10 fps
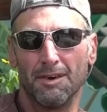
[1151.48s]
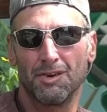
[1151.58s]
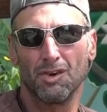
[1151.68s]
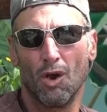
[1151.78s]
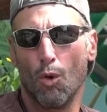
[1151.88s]

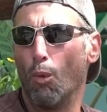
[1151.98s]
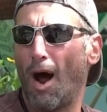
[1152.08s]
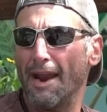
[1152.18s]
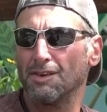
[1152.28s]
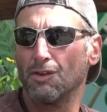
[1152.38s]
is,
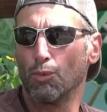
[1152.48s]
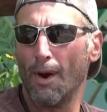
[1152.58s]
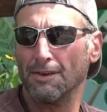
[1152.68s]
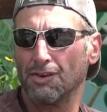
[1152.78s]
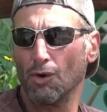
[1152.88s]
why is the
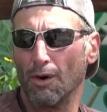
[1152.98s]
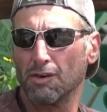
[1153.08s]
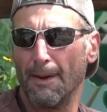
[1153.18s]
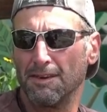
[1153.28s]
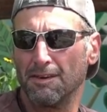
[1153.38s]
rent so
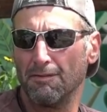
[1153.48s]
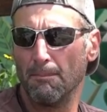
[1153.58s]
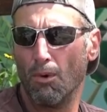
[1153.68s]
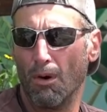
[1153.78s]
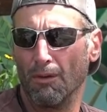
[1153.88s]
expensive
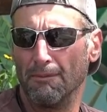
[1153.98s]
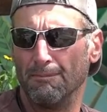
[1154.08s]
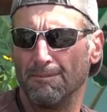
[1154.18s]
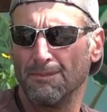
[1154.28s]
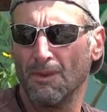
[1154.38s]
in
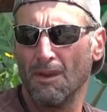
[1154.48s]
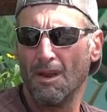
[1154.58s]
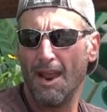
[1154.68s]
Portland? Okay.